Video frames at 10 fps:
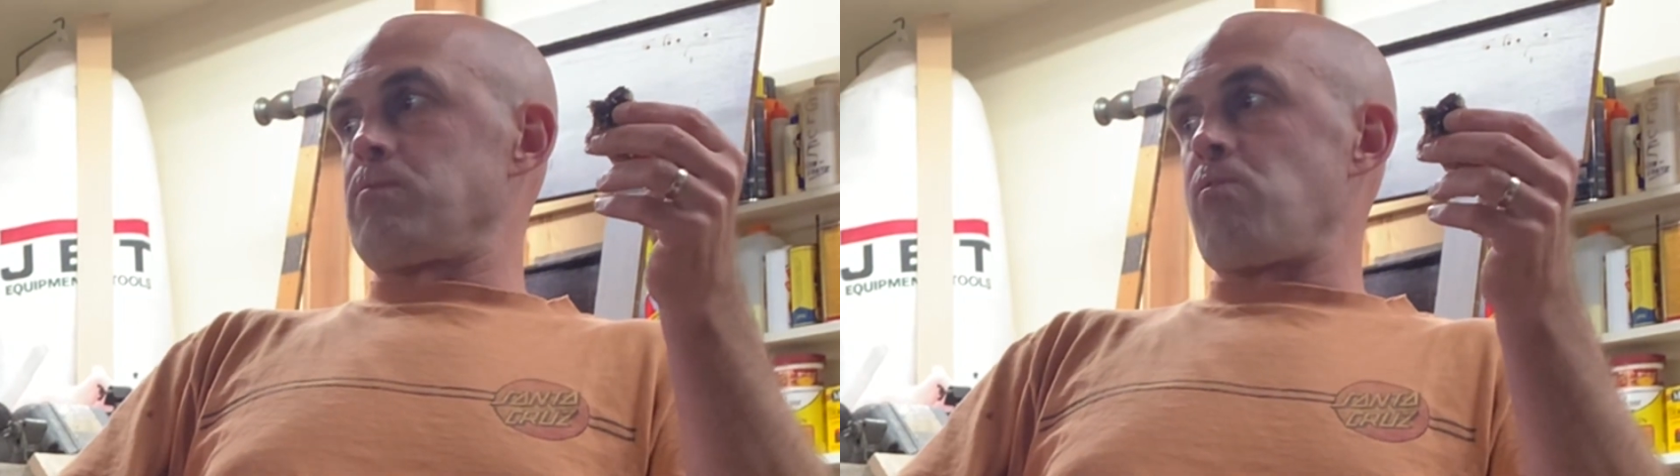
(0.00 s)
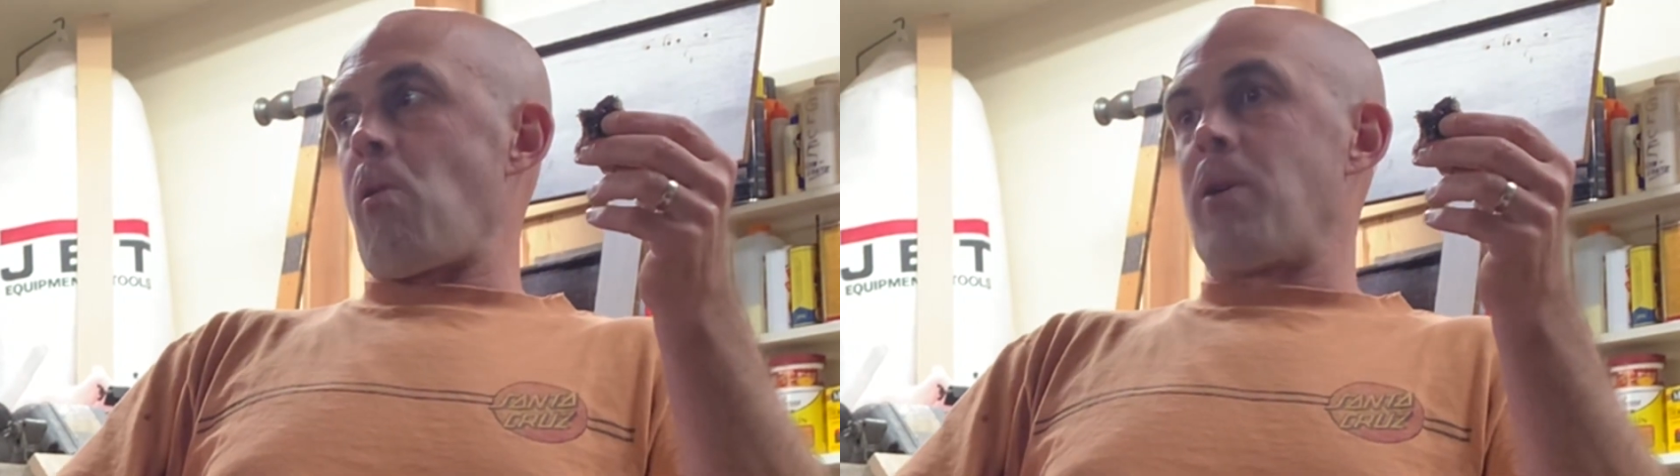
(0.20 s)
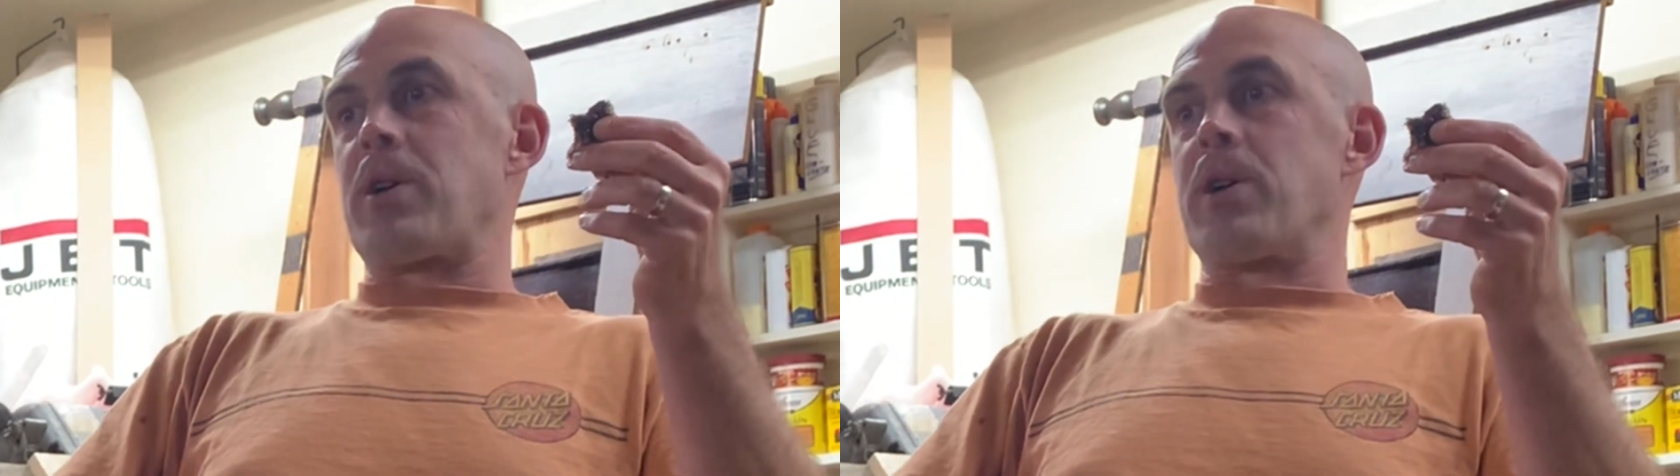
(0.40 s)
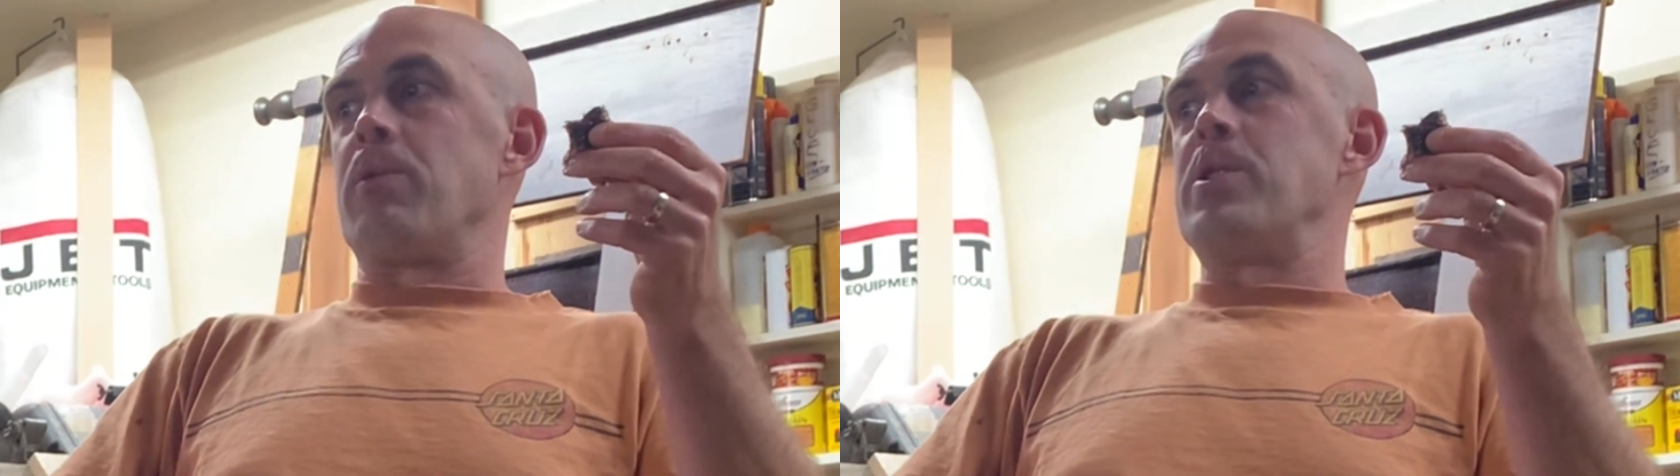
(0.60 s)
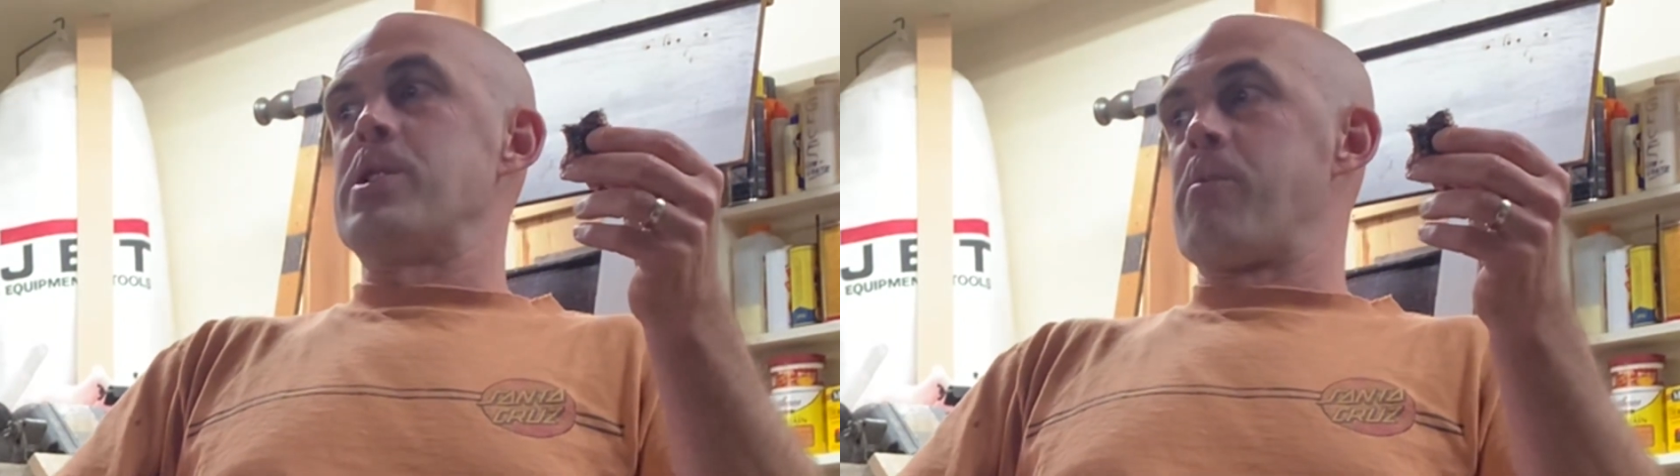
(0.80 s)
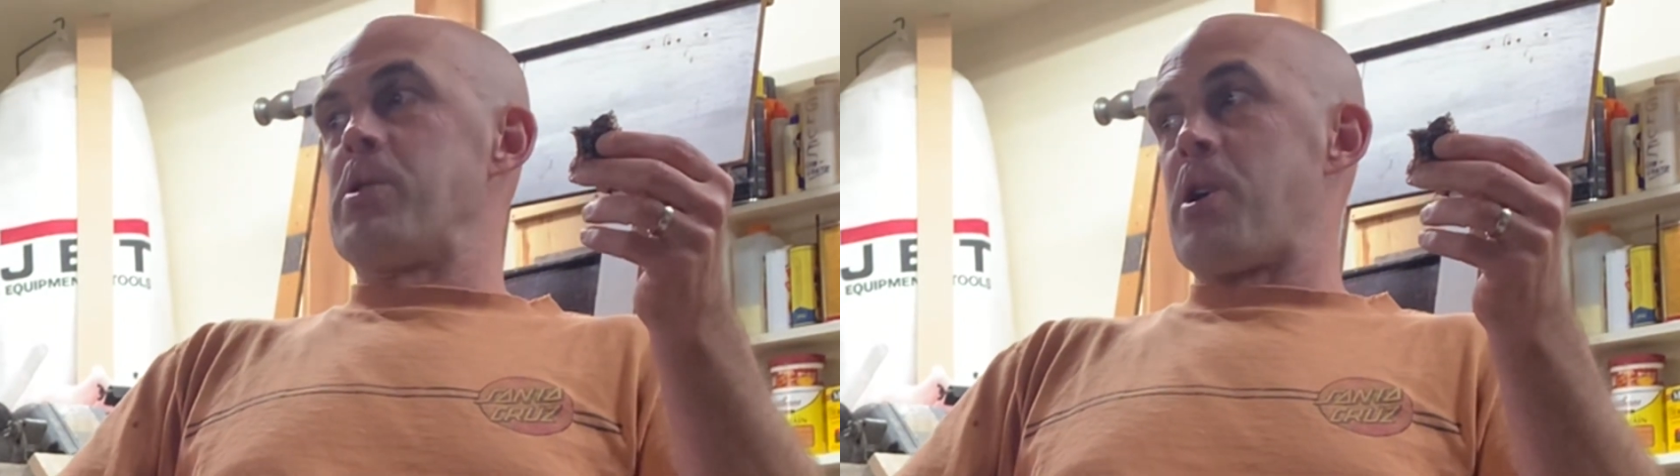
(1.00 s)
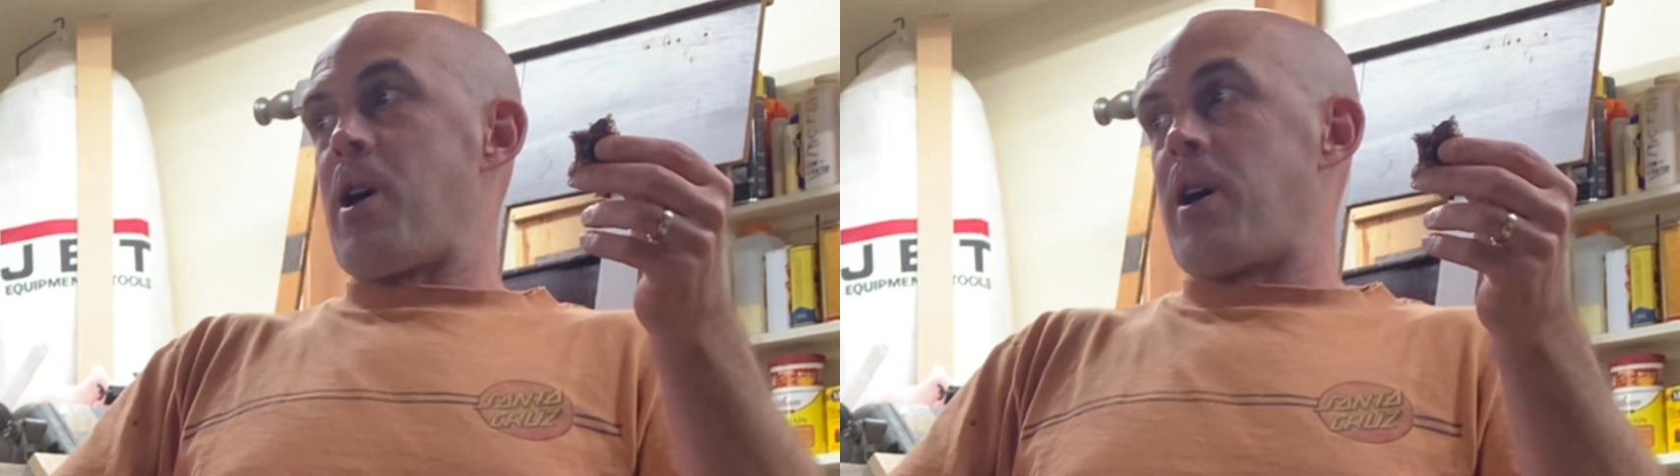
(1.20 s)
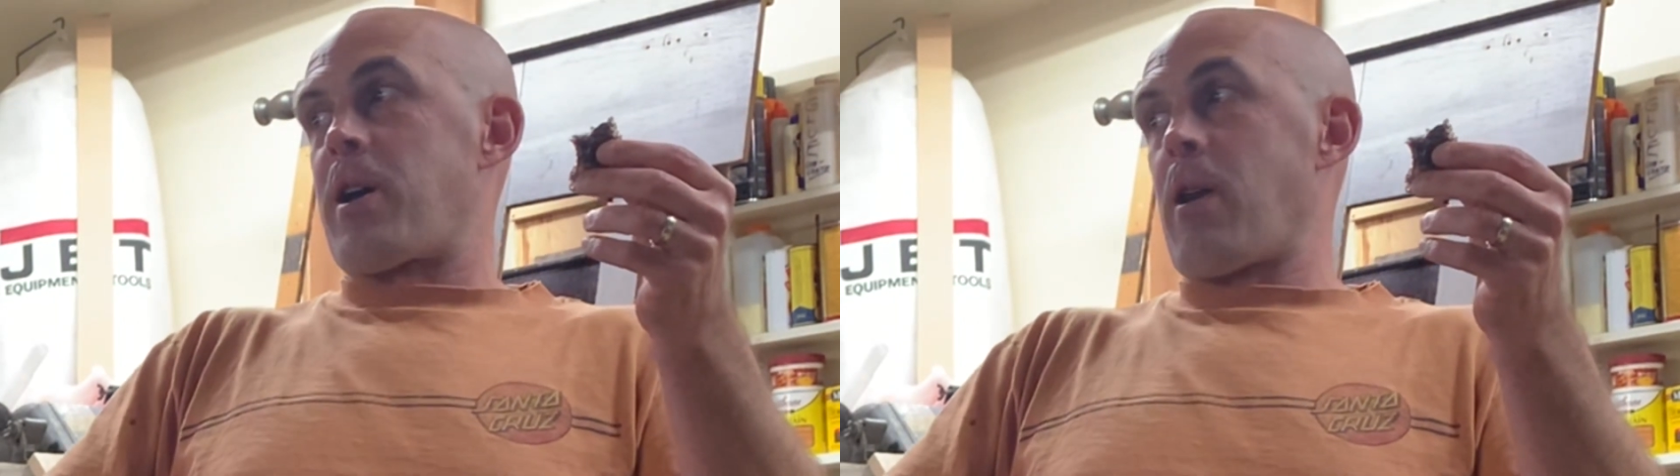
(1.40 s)
I'm not gonna get one of these every day.
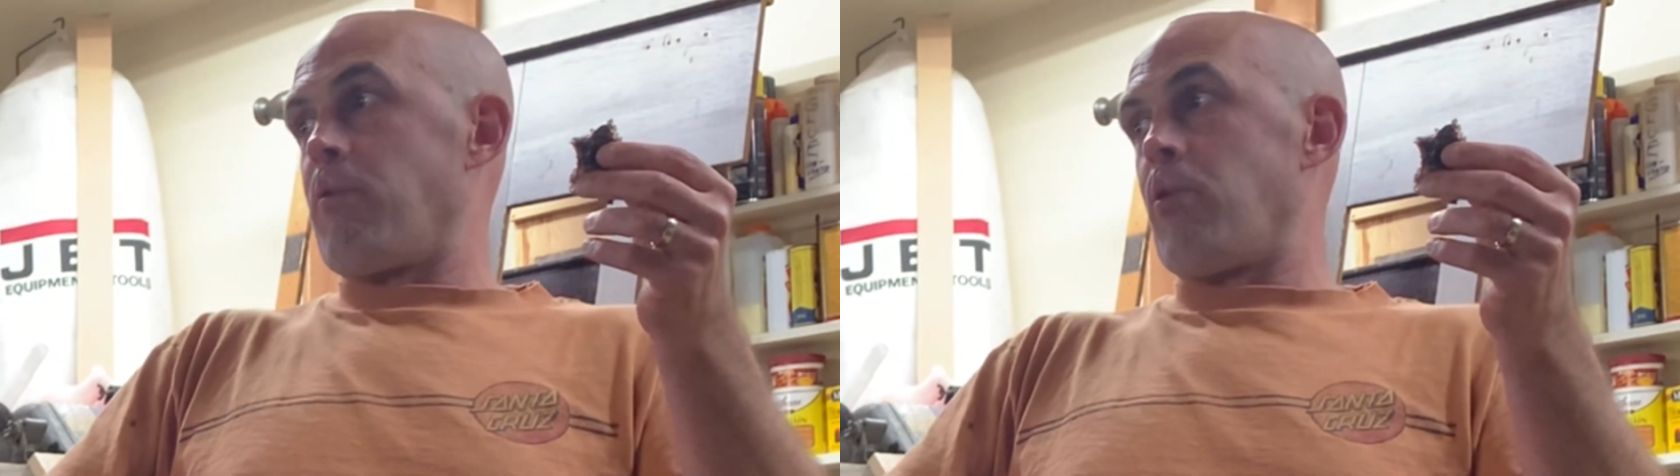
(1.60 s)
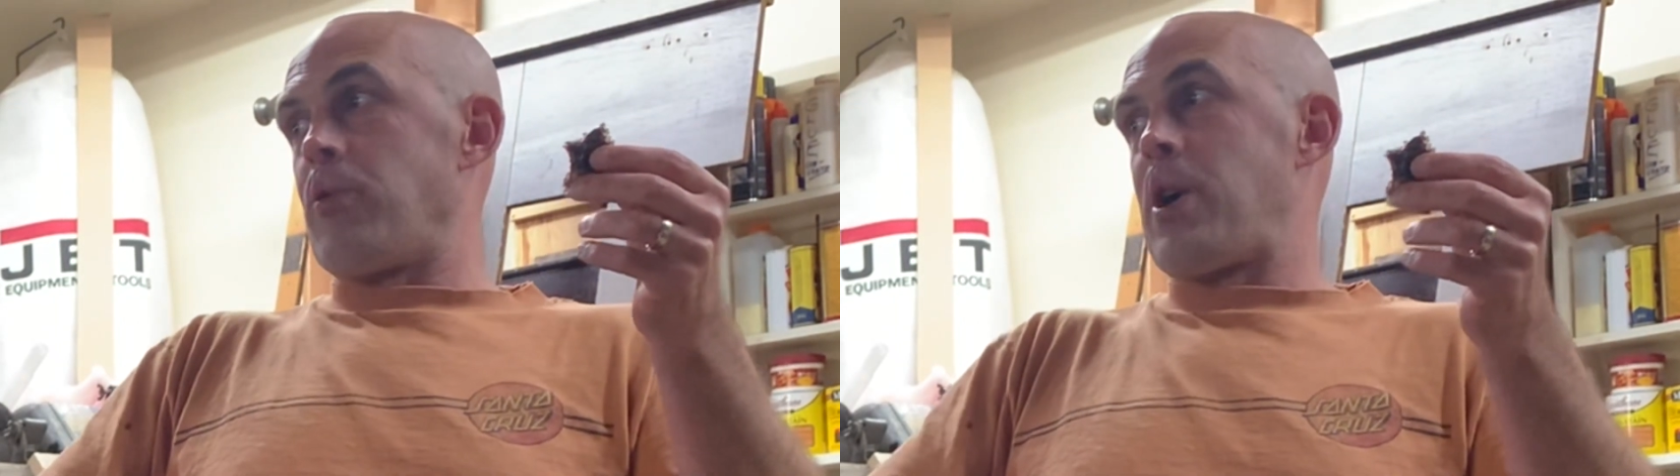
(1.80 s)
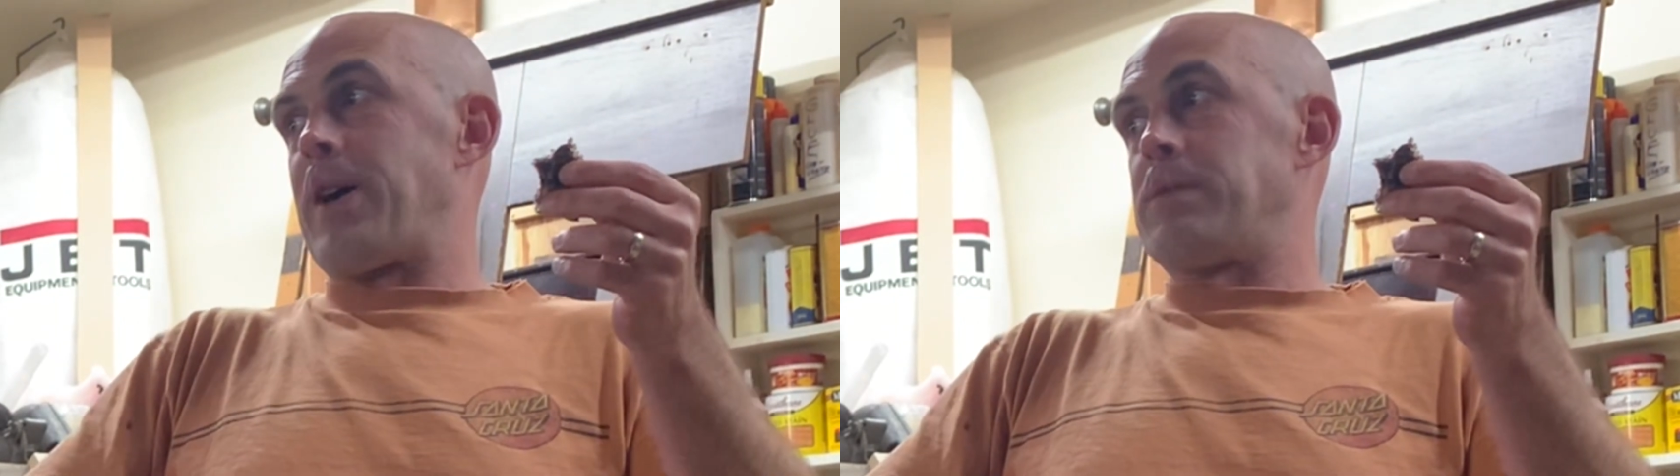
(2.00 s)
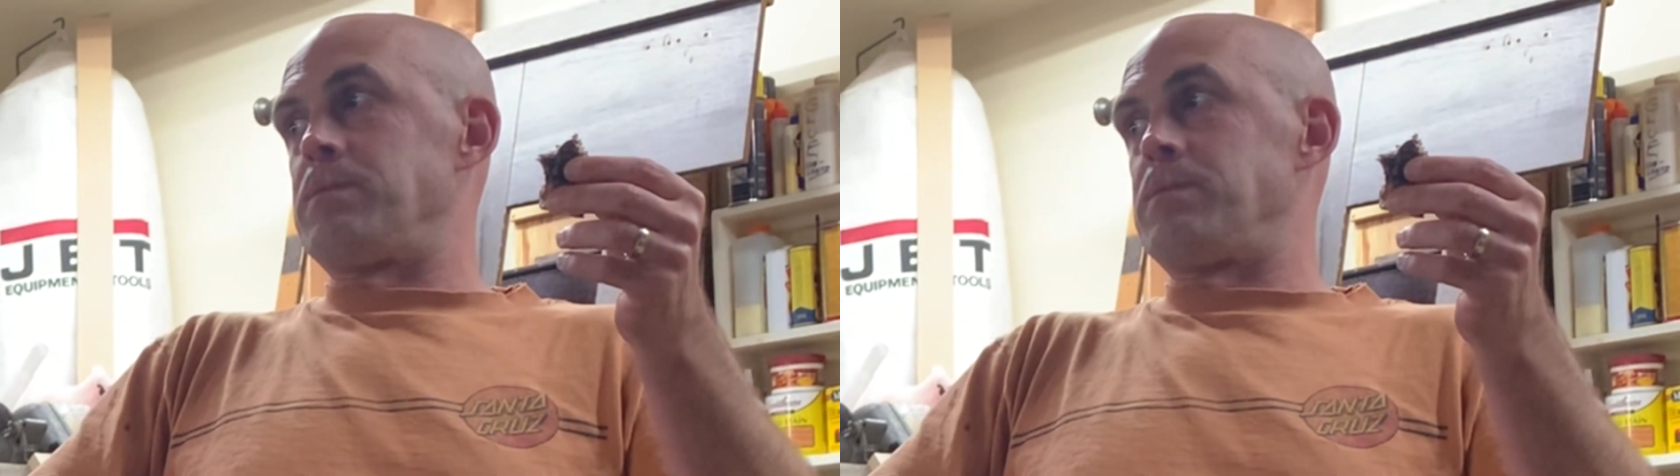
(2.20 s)
I can't afford that.